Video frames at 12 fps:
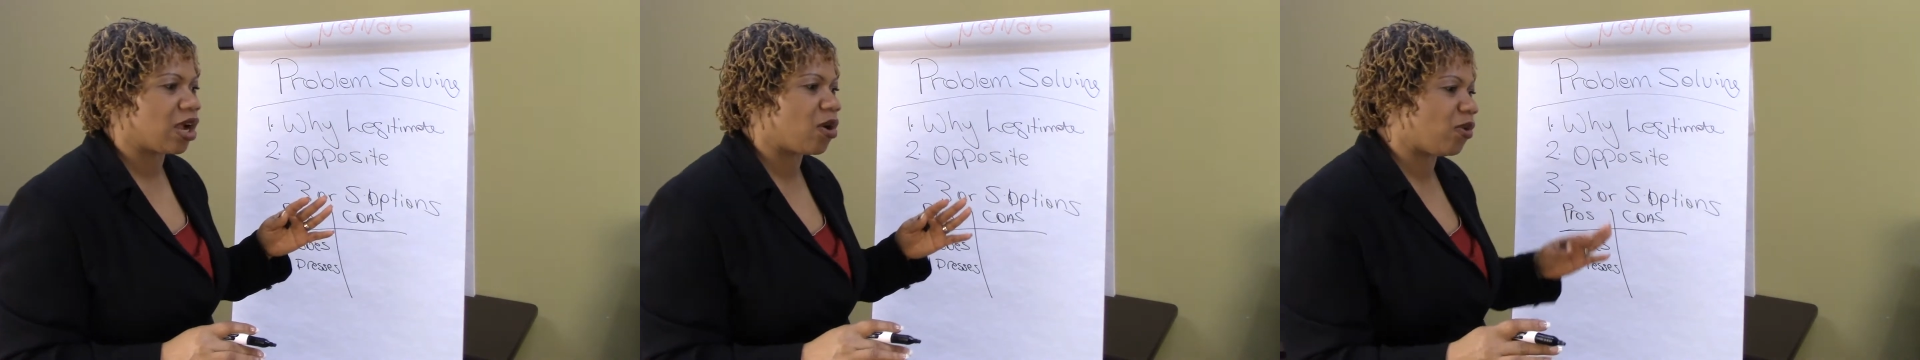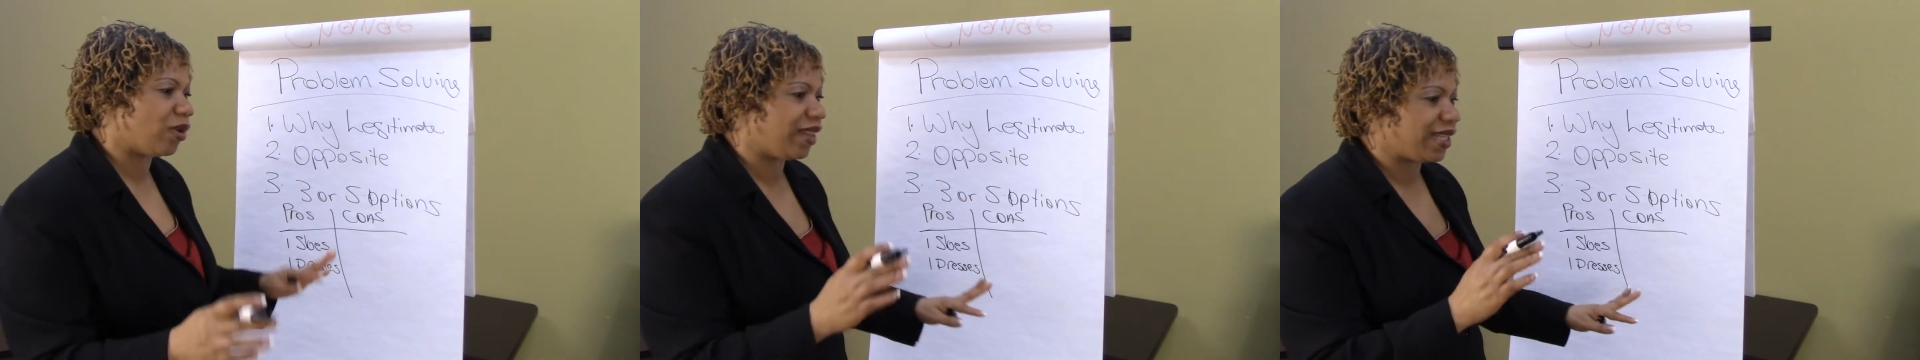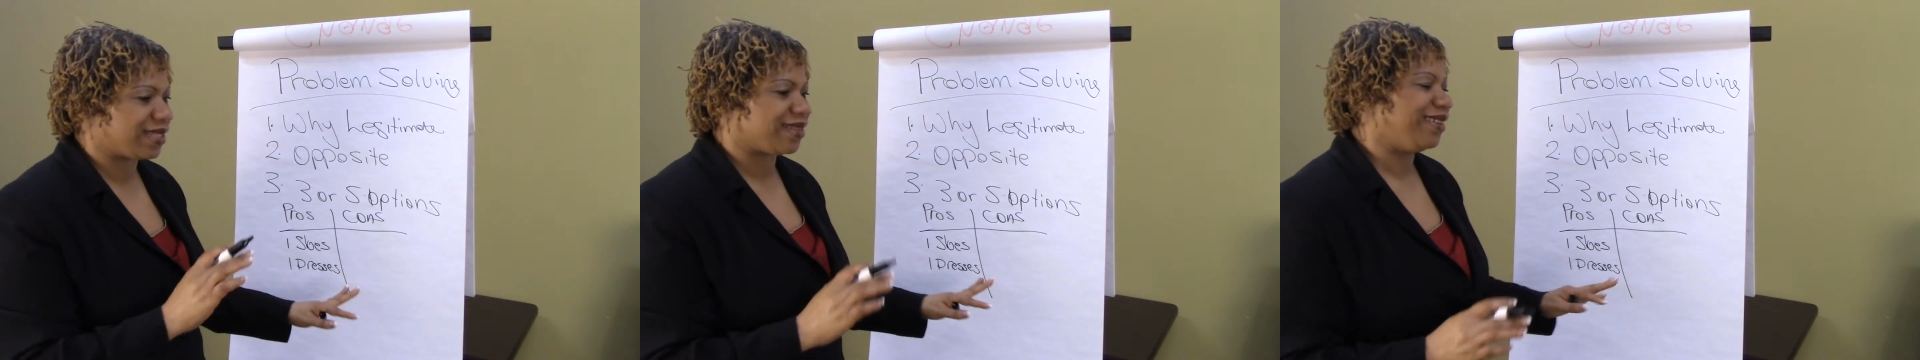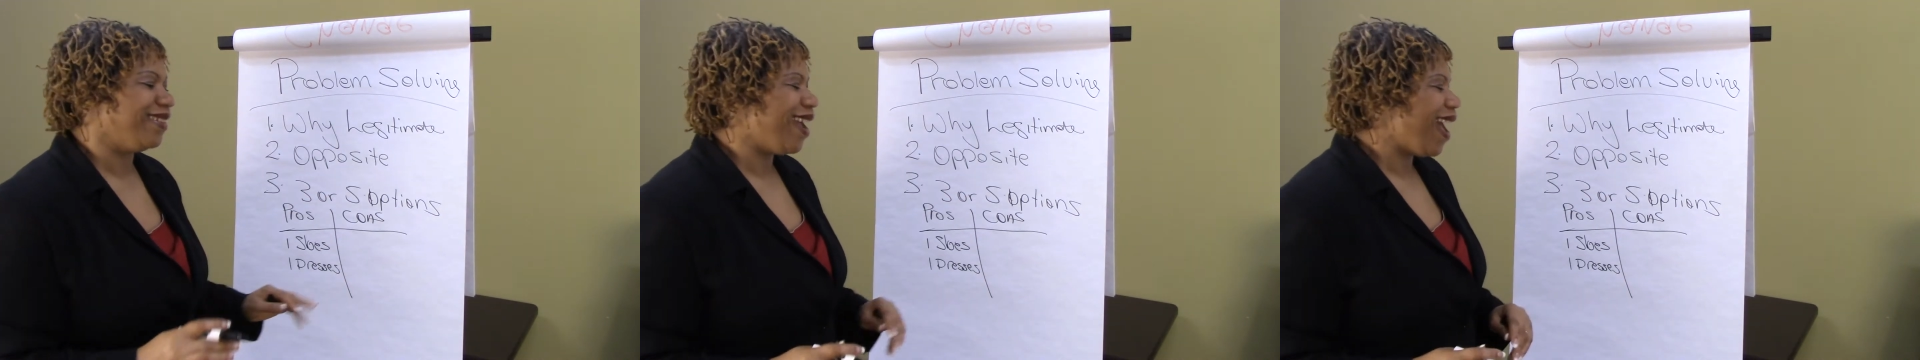go, or this.
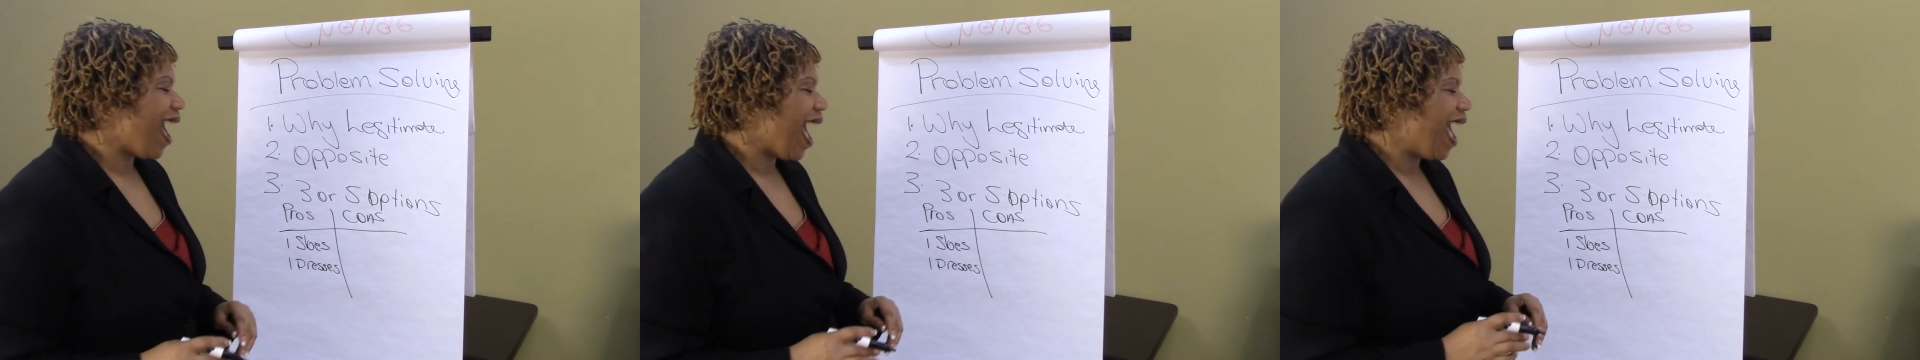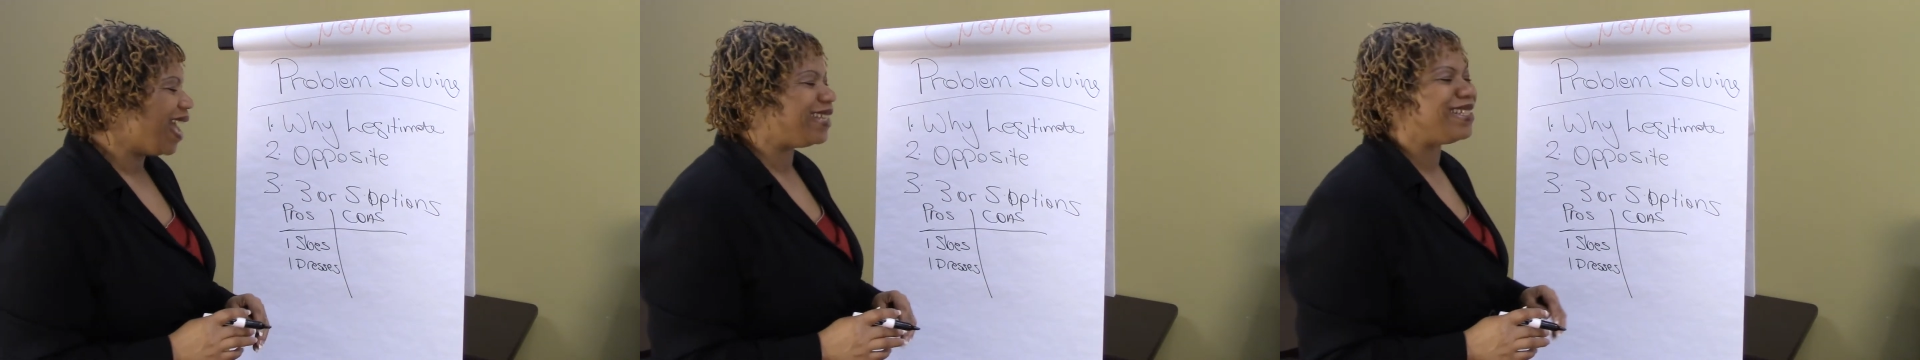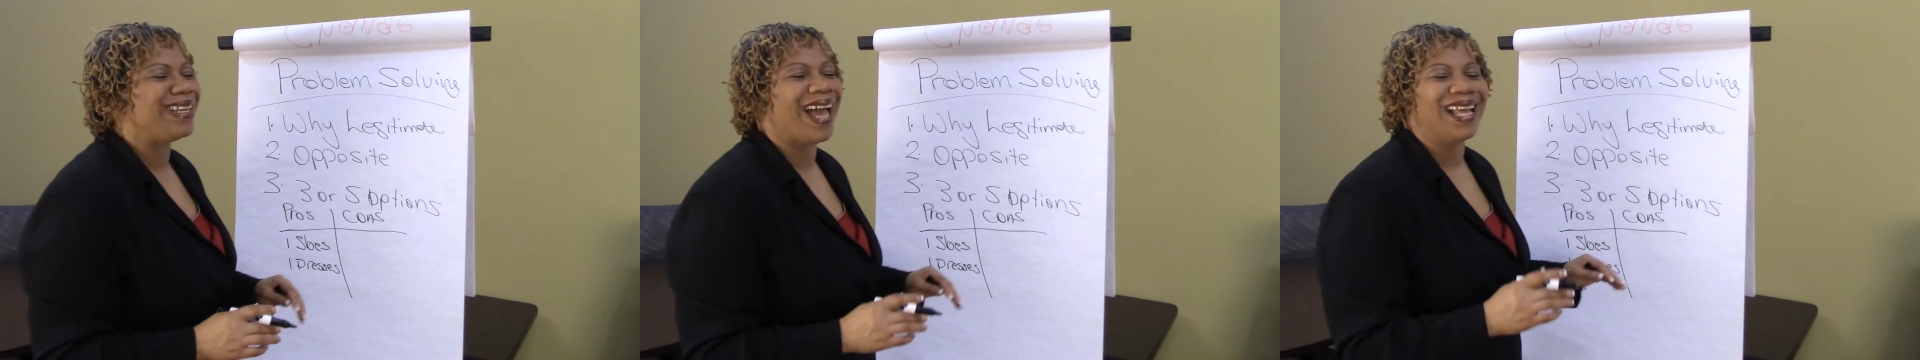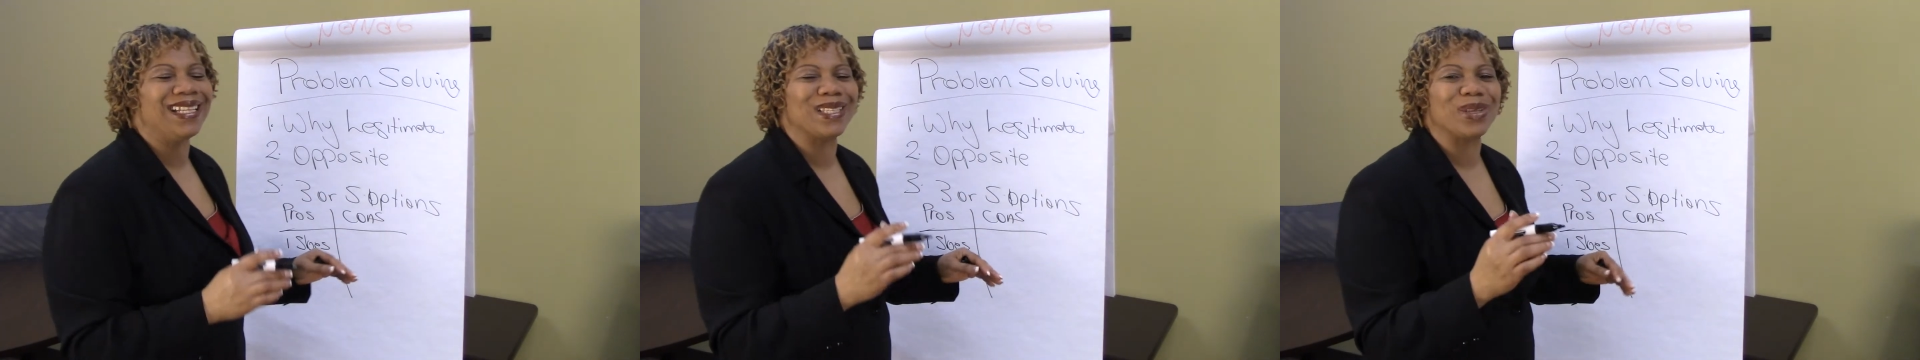
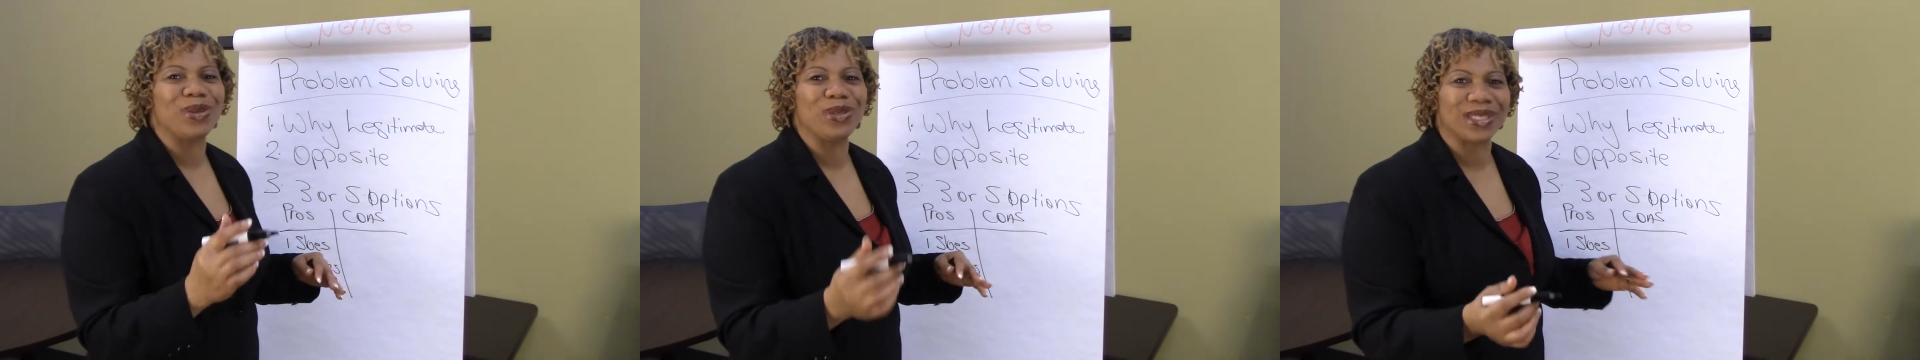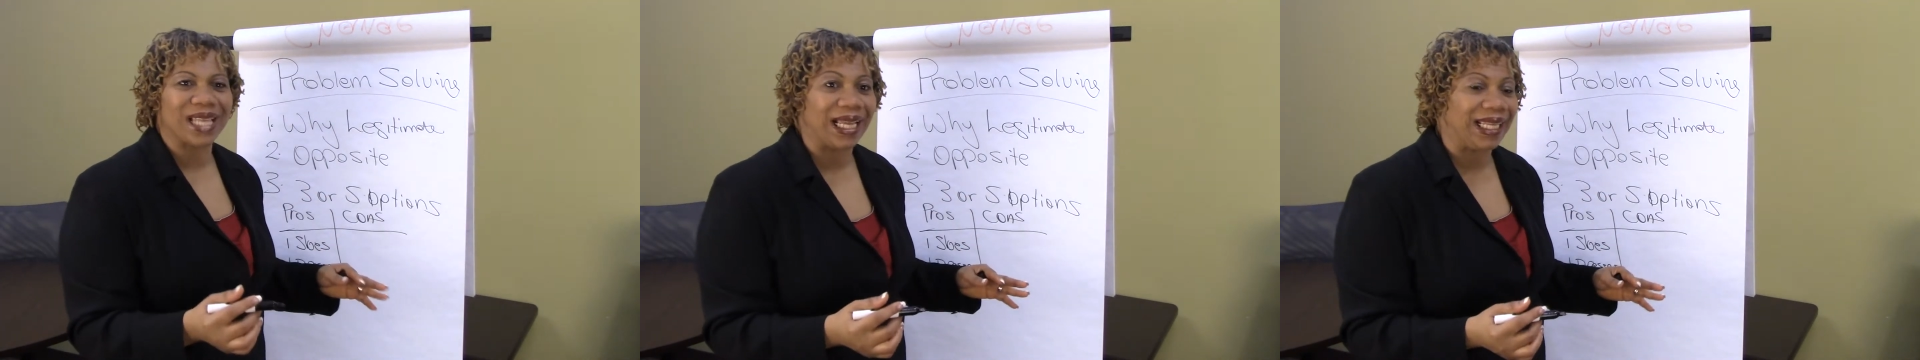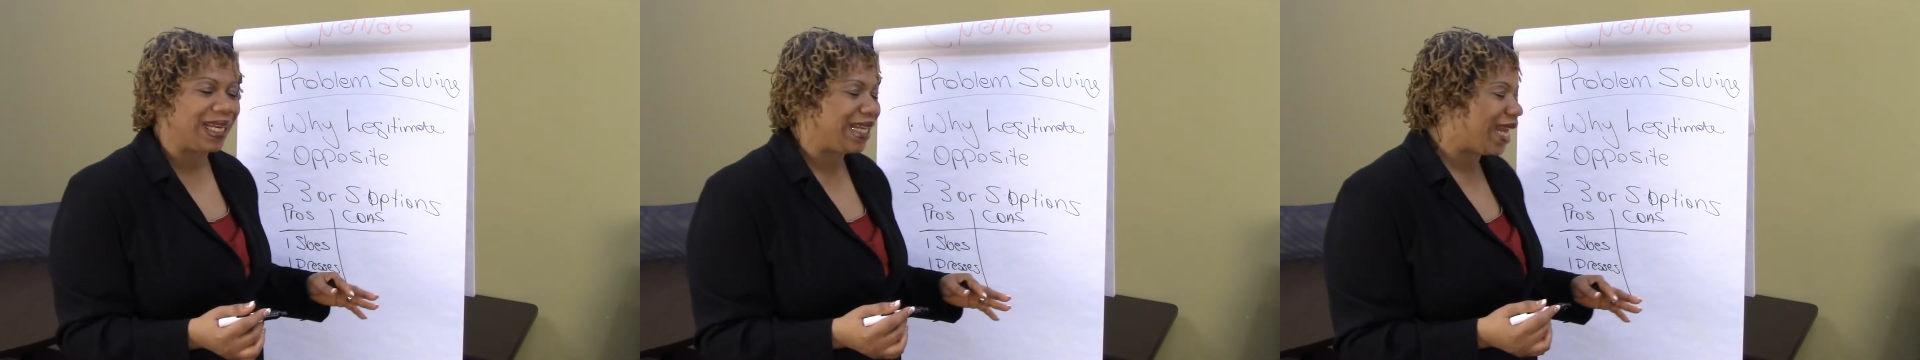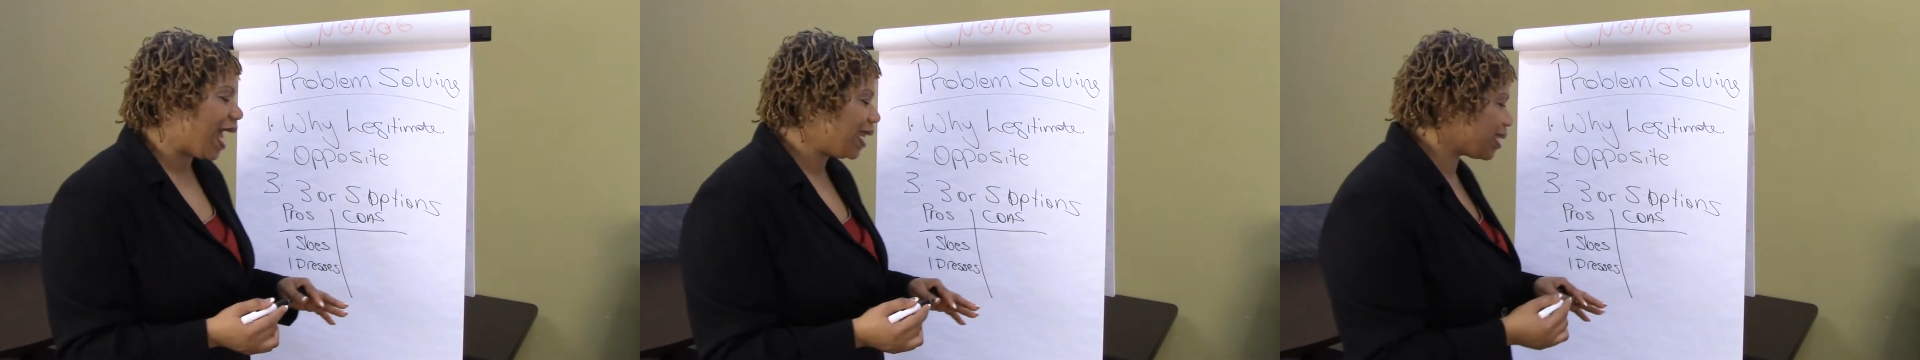And so you start
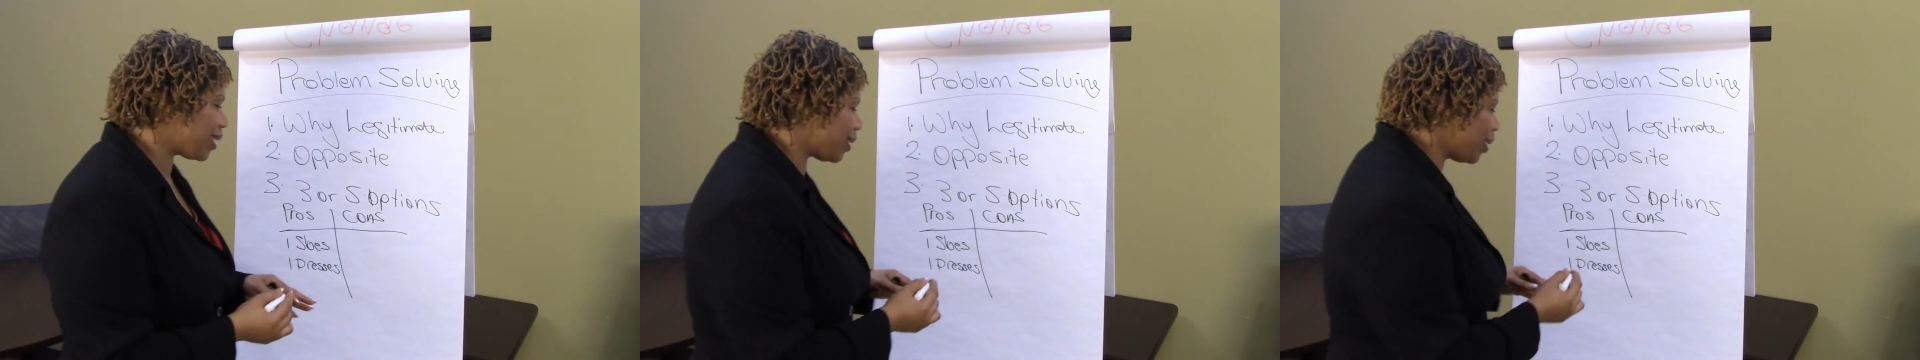getting answers.